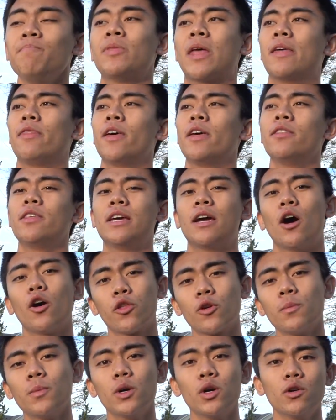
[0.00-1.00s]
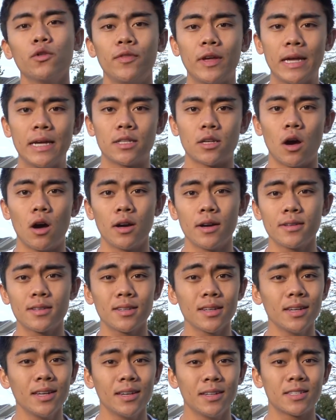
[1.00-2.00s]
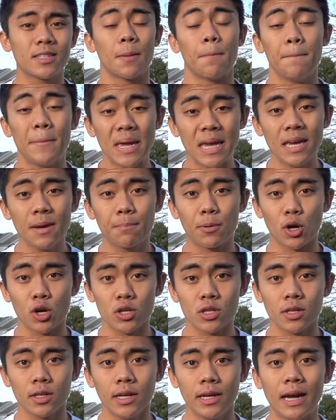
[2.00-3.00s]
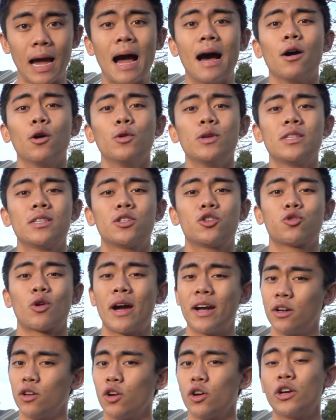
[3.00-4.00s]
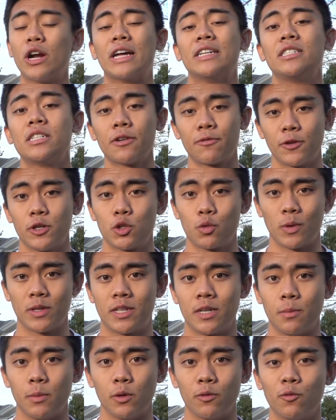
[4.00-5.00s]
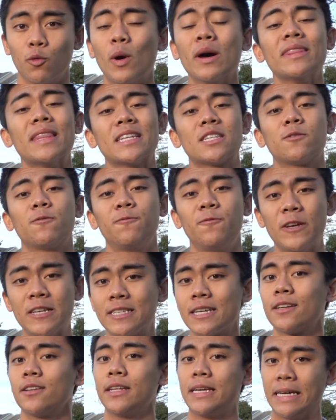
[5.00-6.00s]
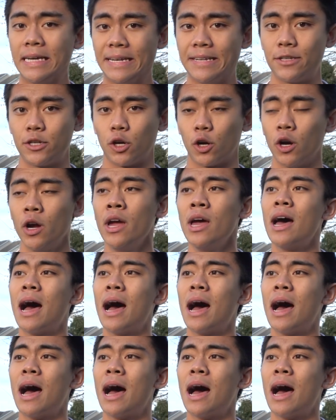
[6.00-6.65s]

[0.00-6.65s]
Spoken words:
And then the other move is, honestly, to me personally, I would try to learn a different twisting move, one that's physically easier.